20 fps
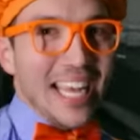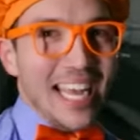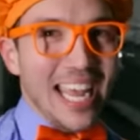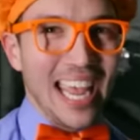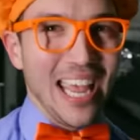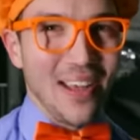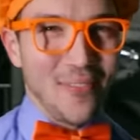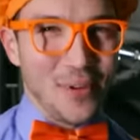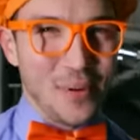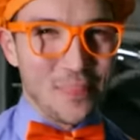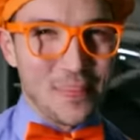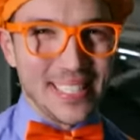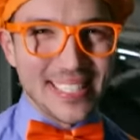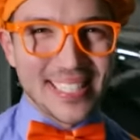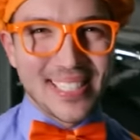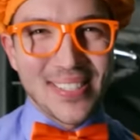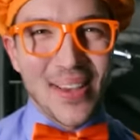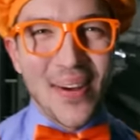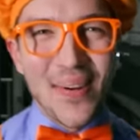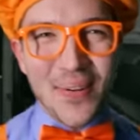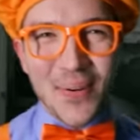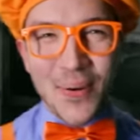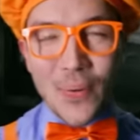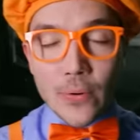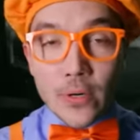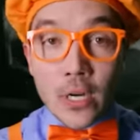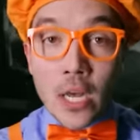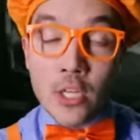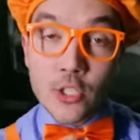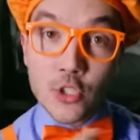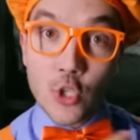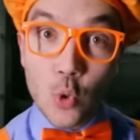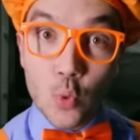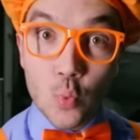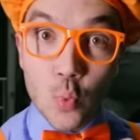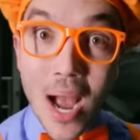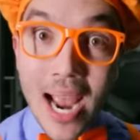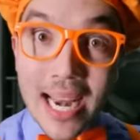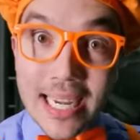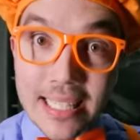it would be so cool to
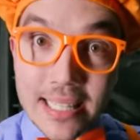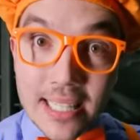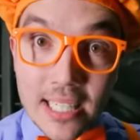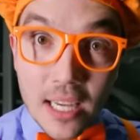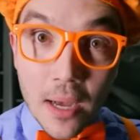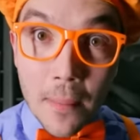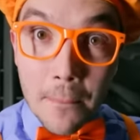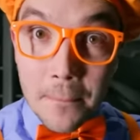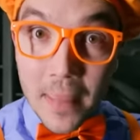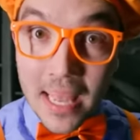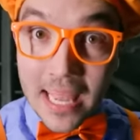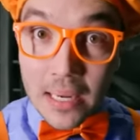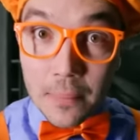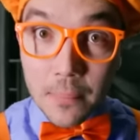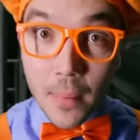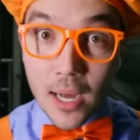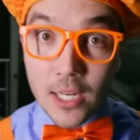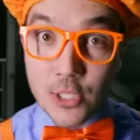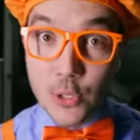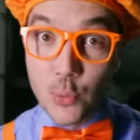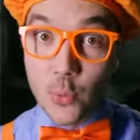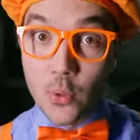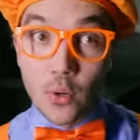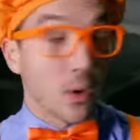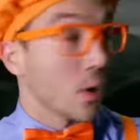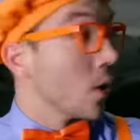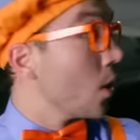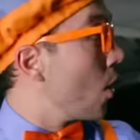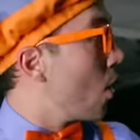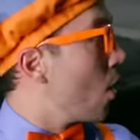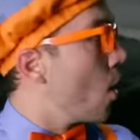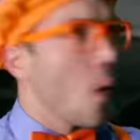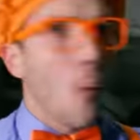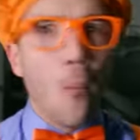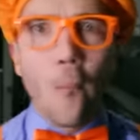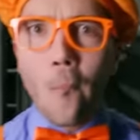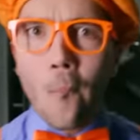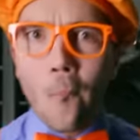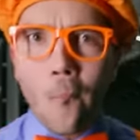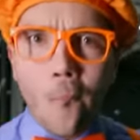ride in the command module.
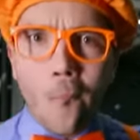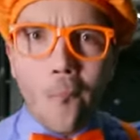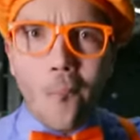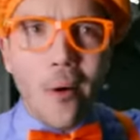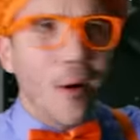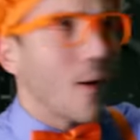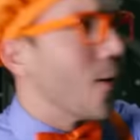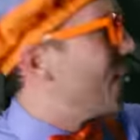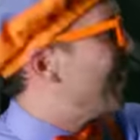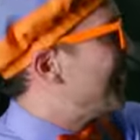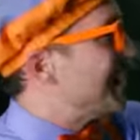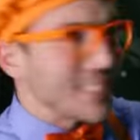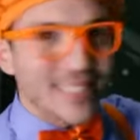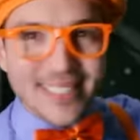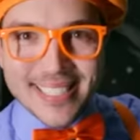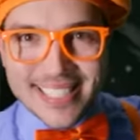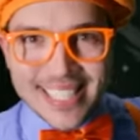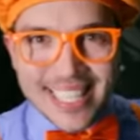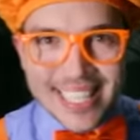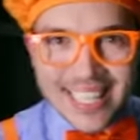Whoa, and do you see